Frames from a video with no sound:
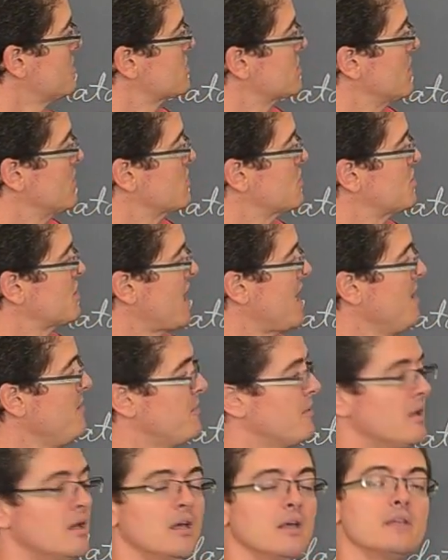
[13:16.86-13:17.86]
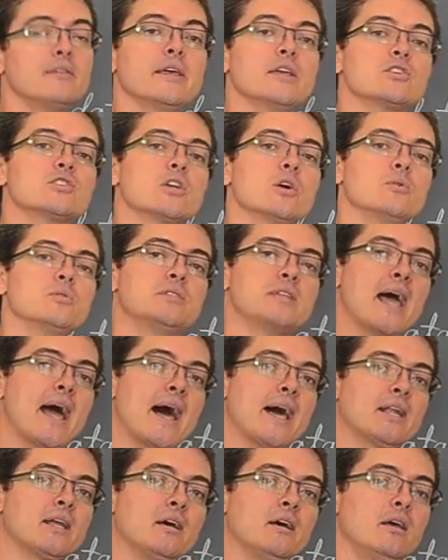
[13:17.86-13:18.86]
show shape, they show
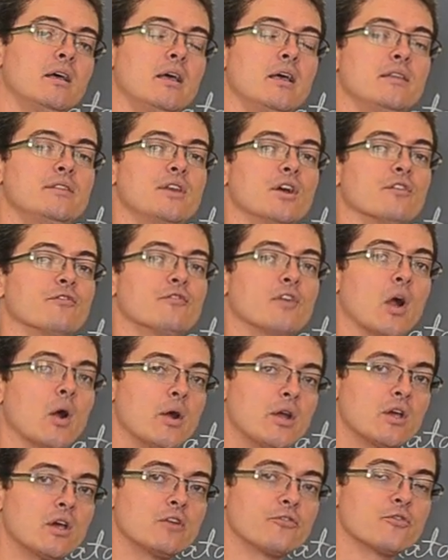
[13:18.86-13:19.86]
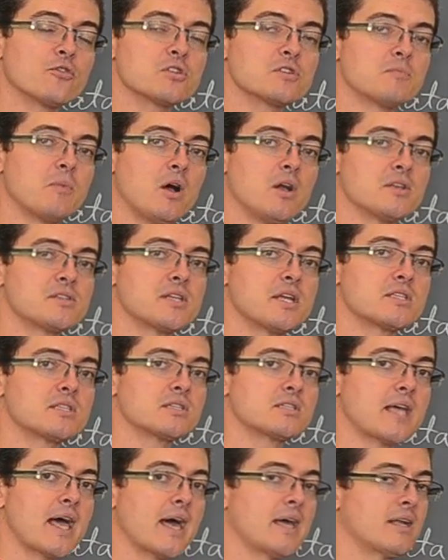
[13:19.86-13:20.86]
data, they're very good for small sets
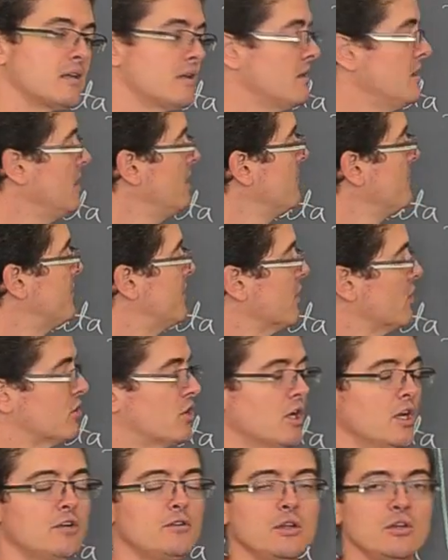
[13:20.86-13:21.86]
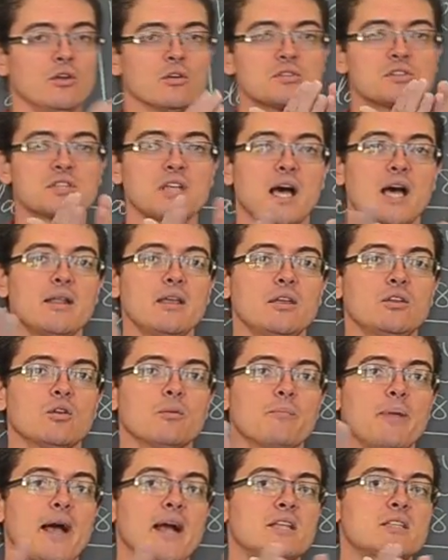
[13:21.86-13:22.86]
of data, they're good in your in your
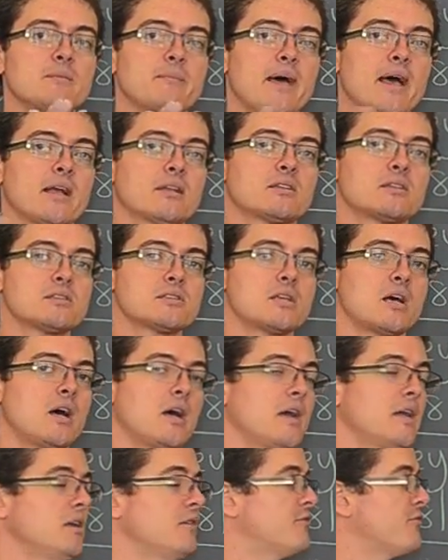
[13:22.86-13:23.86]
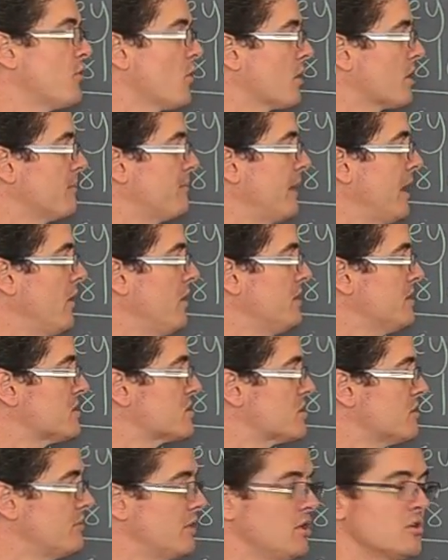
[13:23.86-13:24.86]
back-to-back -back design for comparing
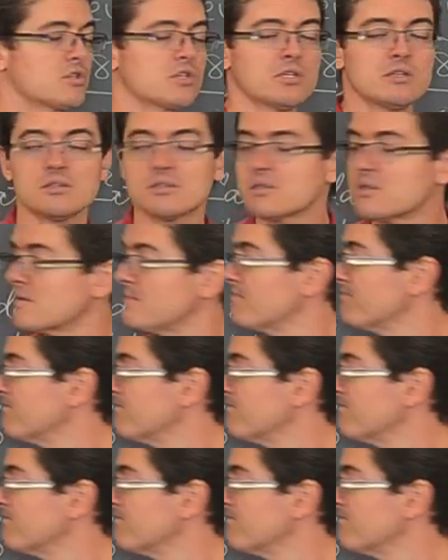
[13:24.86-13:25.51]
distributions.